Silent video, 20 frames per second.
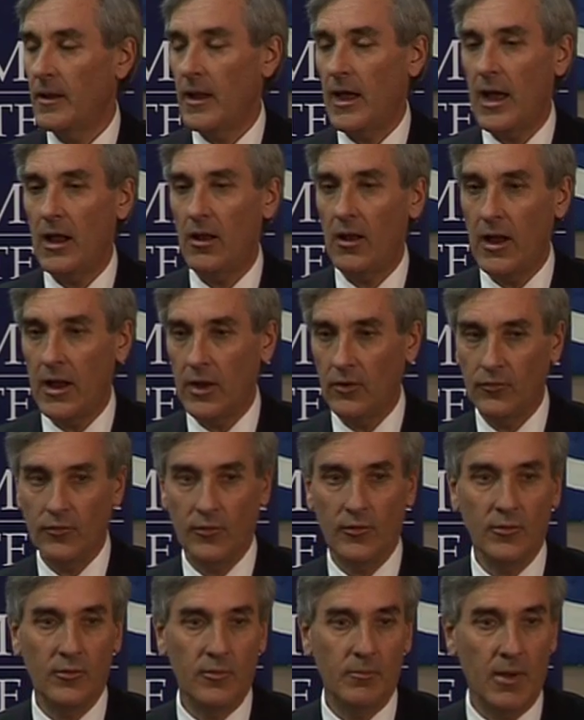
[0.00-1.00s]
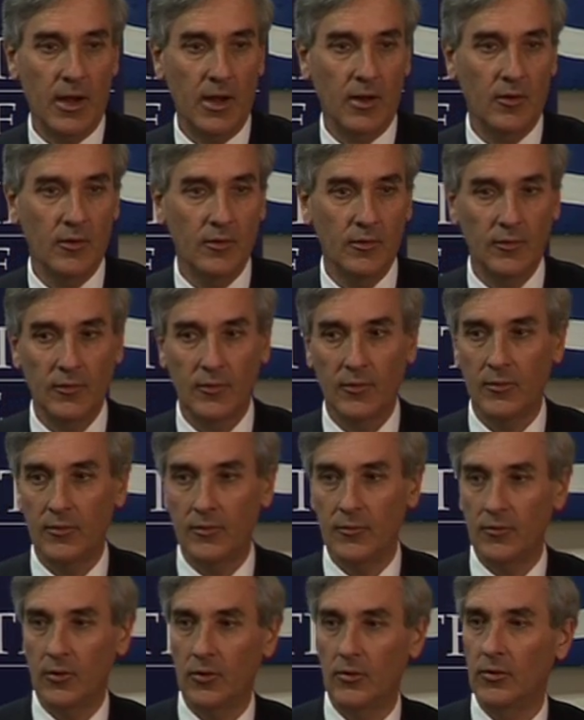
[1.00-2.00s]
allied to bankers who,
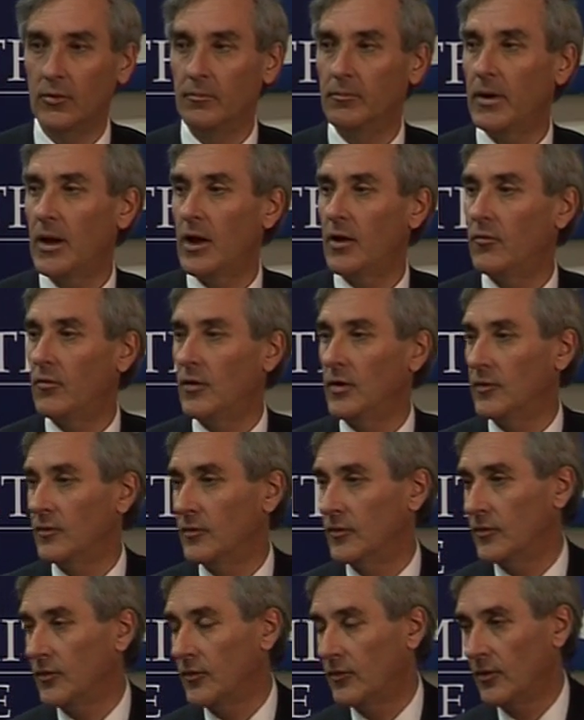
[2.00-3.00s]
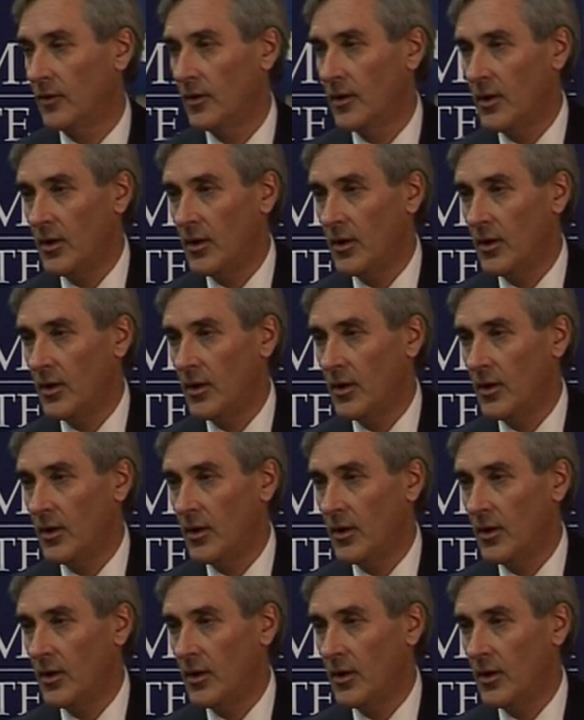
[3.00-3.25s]
for good and bad reasons,